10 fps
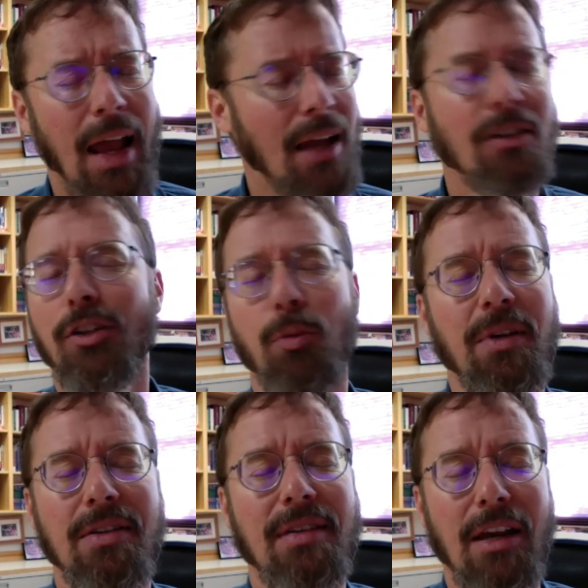and a little
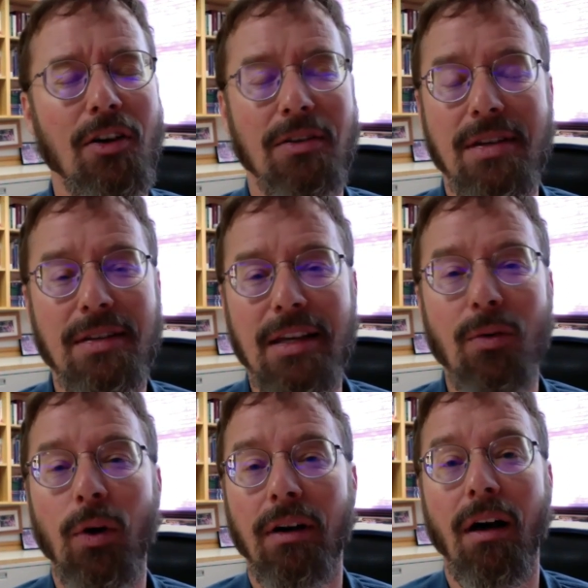bit scared to see
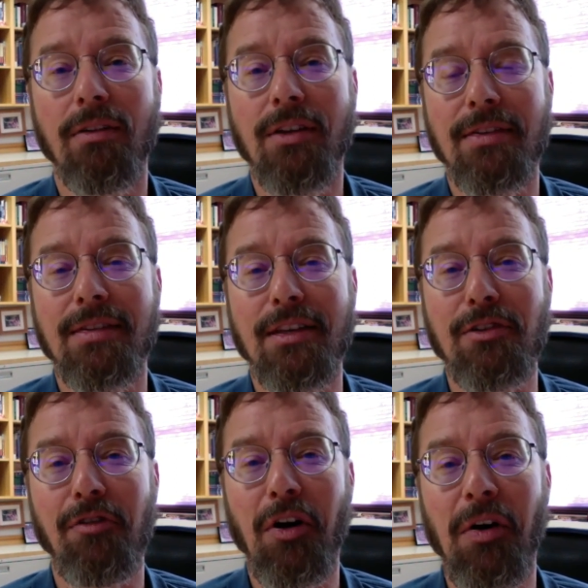what God does
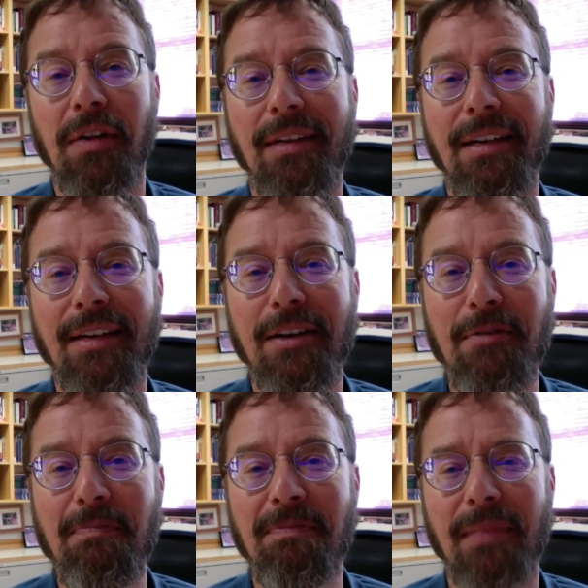this fall.
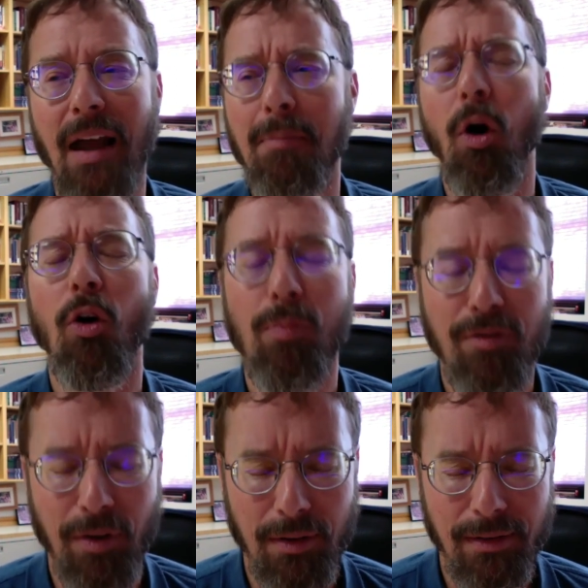I'm
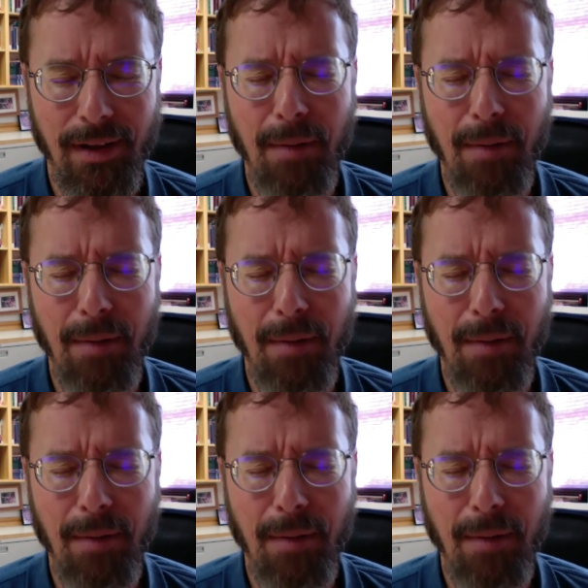hopeful.